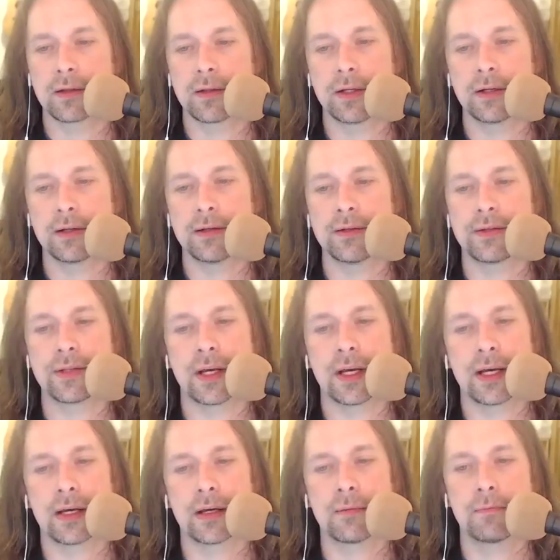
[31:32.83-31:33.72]
there's
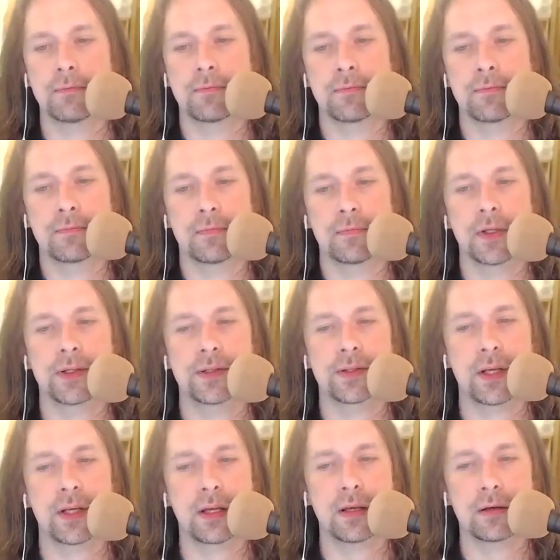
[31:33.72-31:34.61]
um
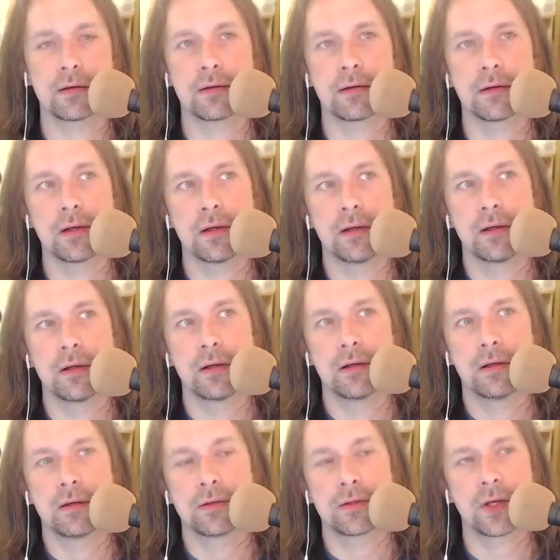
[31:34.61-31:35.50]
let's see
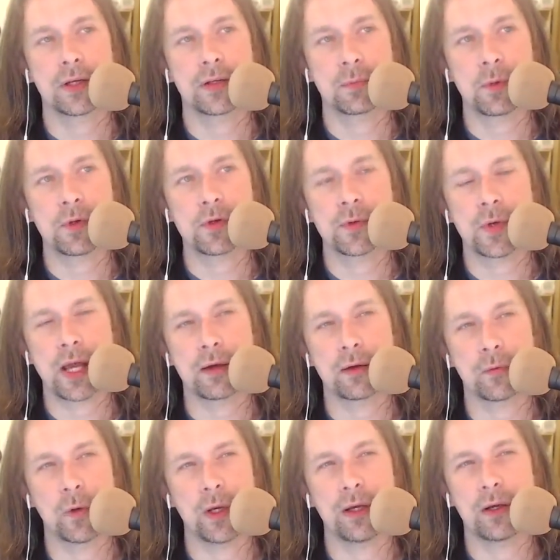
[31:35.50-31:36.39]
so i suppose
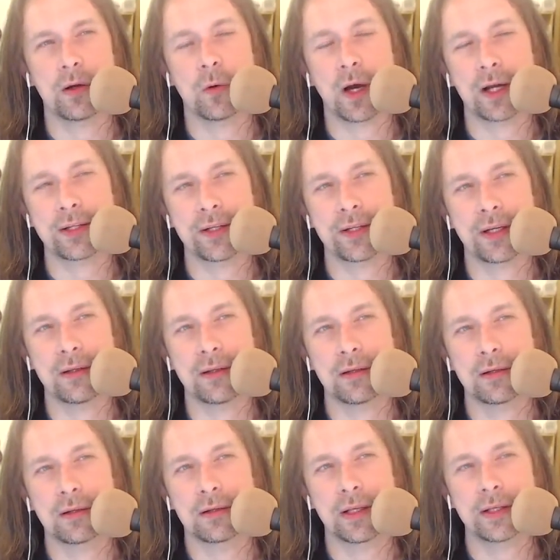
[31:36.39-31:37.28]
yeah we can
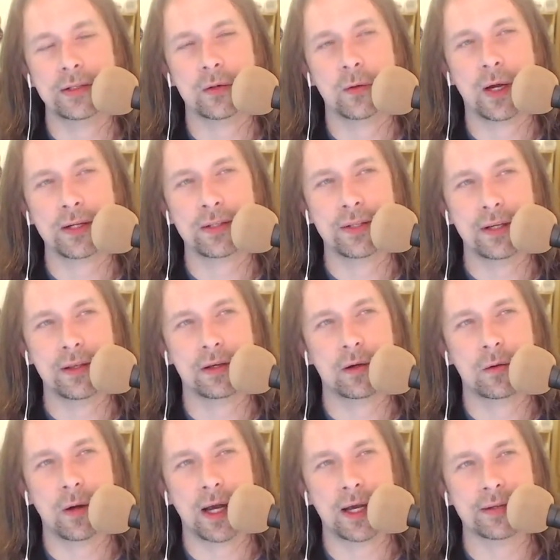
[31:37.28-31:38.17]
question let's question
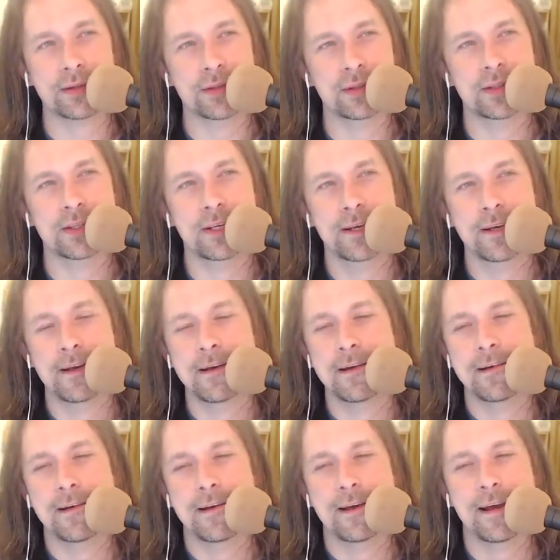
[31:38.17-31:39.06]
the quests
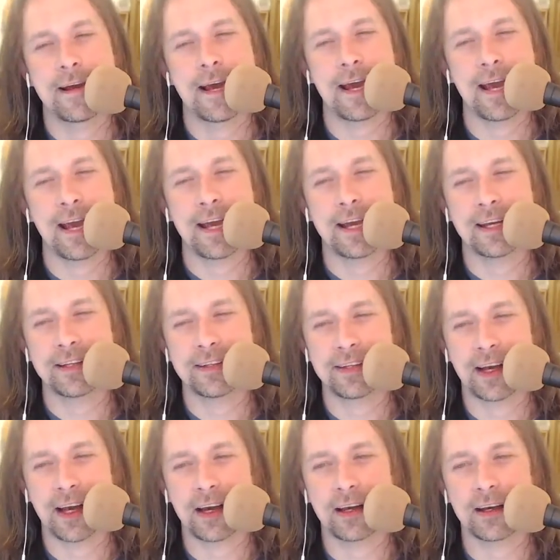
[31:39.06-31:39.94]
yeah.
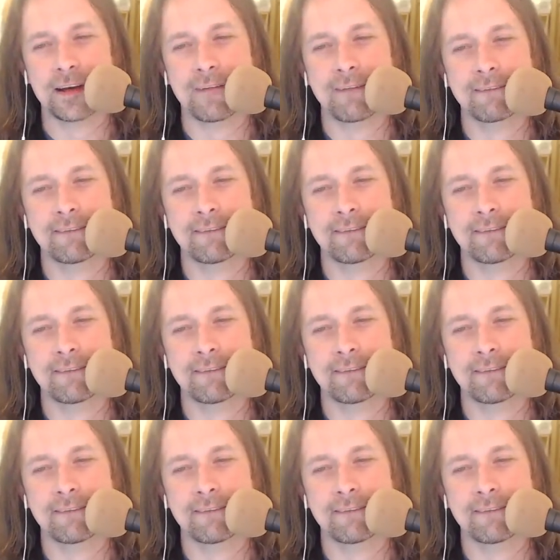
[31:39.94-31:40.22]
and uh